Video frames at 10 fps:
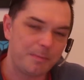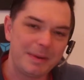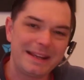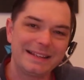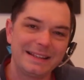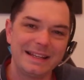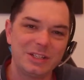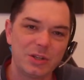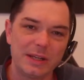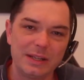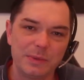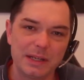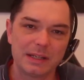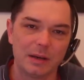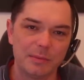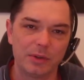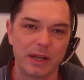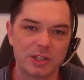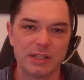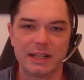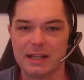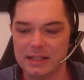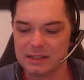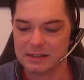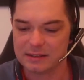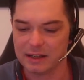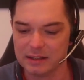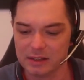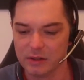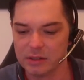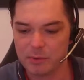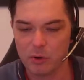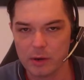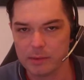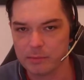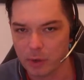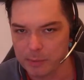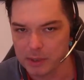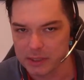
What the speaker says: biggest issue is when it comes to actually getting started learning programming properly.